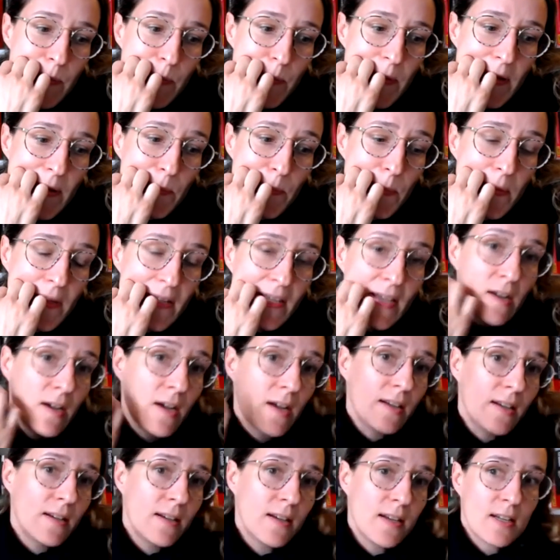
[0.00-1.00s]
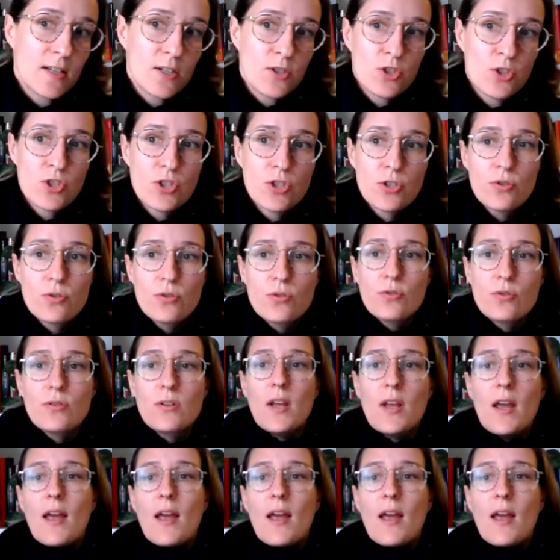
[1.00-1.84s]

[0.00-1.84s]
It begun in June,